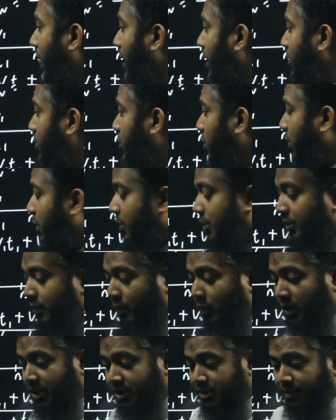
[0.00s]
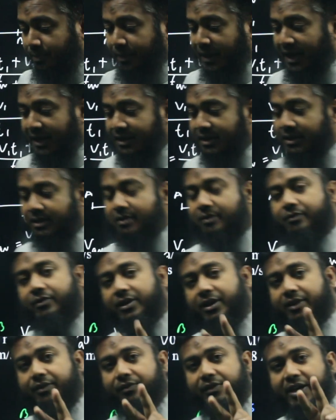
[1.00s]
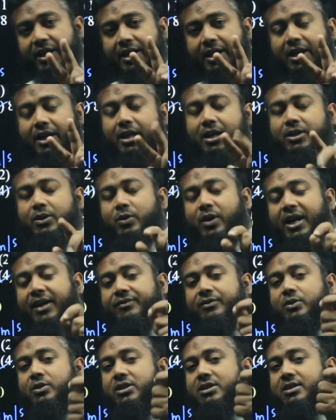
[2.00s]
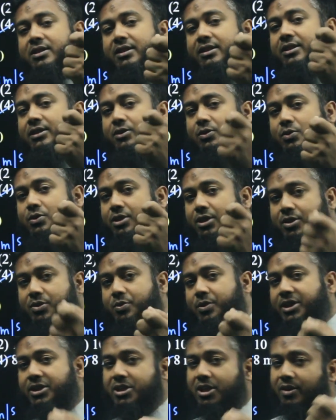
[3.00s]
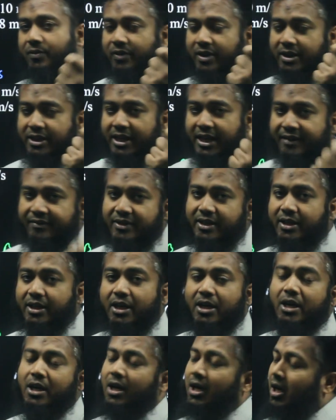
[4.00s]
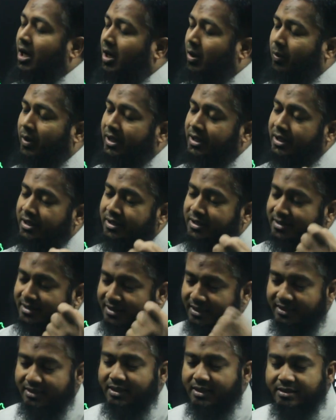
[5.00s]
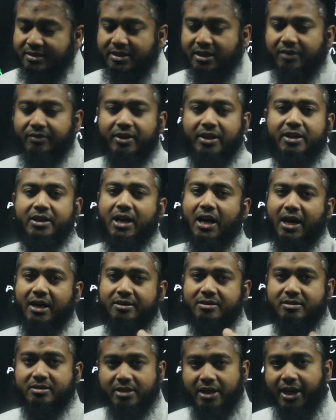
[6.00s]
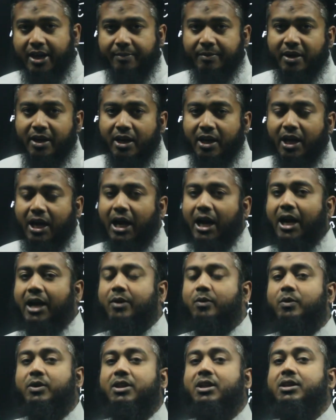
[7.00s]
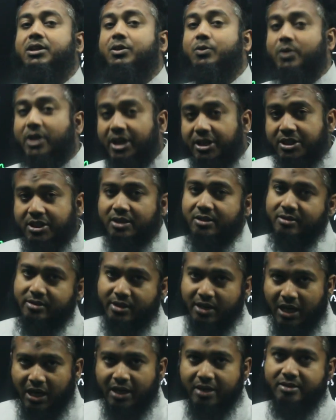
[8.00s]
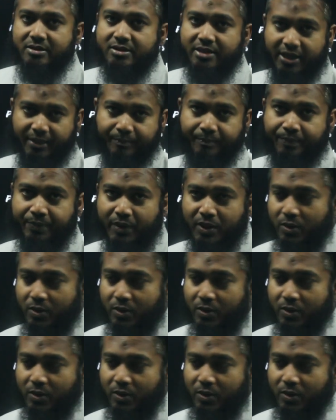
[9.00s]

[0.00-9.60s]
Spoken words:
So, what is the pattern? You have to consider two situations: when the average, when the distances travelled are same, and when the durations are same.